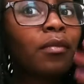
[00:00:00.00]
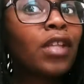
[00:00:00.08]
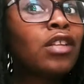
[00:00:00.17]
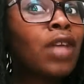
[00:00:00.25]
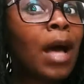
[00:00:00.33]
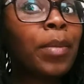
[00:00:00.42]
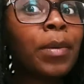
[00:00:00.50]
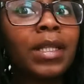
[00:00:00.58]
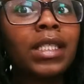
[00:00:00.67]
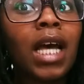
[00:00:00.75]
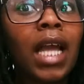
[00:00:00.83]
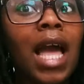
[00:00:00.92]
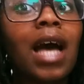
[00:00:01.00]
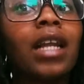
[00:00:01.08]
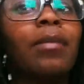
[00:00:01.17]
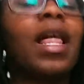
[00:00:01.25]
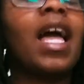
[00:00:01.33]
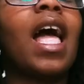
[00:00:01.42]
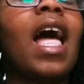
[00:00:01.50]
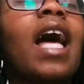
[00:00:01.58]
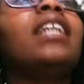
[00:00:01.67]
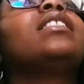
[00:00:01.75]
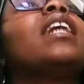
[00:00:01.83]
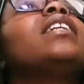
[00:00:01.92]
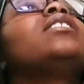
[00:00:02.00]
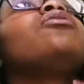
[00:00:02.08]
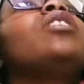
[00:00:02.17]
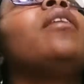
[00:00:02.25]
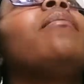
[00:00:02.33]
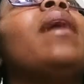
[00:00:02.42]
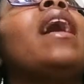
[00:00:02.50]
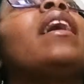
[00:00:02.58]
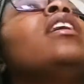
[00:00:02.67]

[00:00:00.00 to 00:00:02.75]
So I put my tongue out, and I'm like, ah. He's like, "Put your head back."